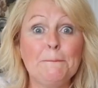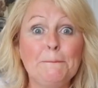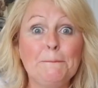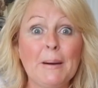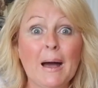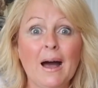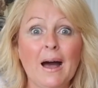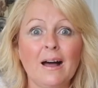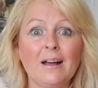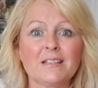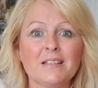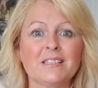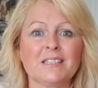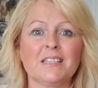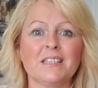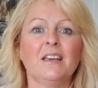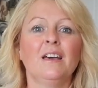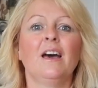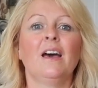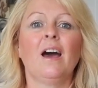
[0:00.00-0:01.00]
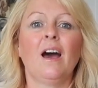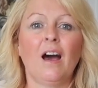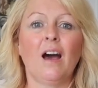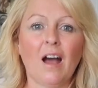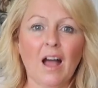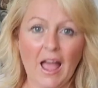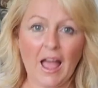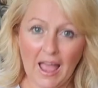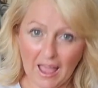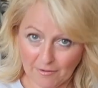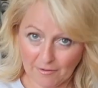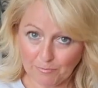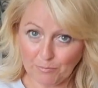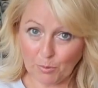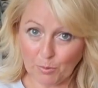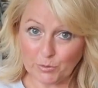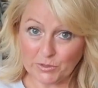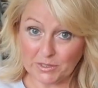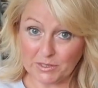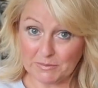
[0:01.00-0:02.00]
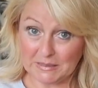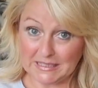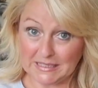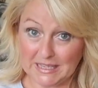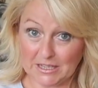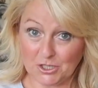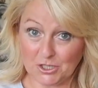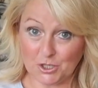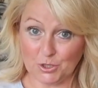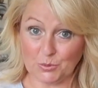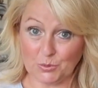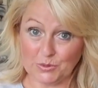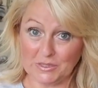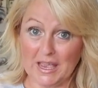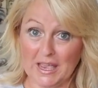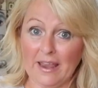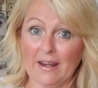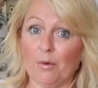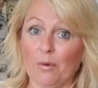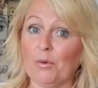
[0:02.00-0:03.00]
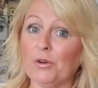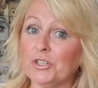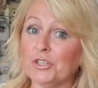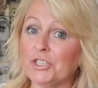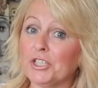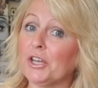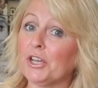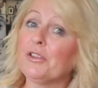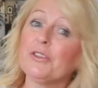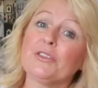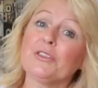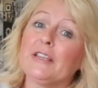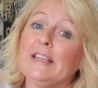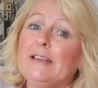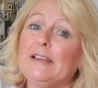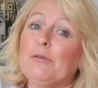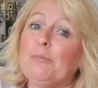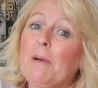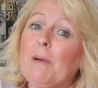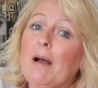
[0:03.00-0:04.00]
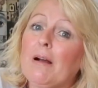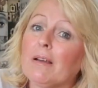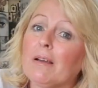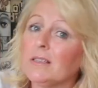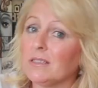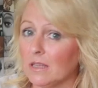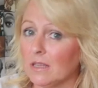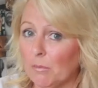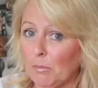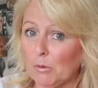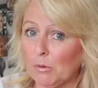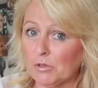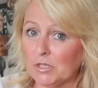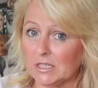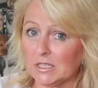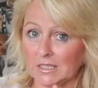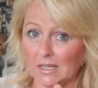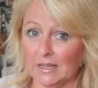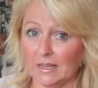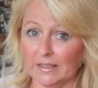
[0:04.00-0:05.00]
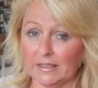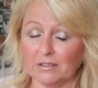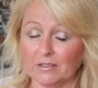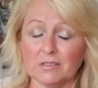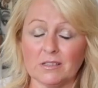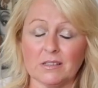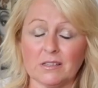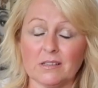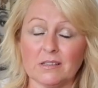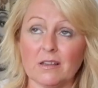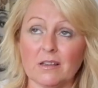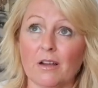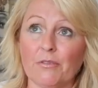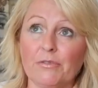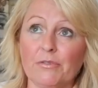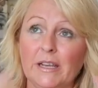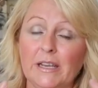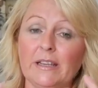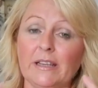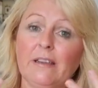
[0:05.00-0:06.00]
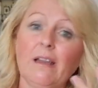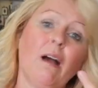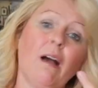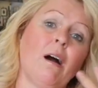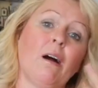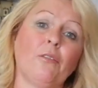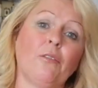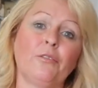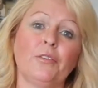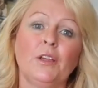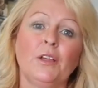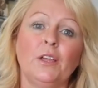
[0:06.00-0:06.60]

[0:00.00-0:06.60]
But I have bought some essentials, and I want to show you the little bargains that I bought today, because I really love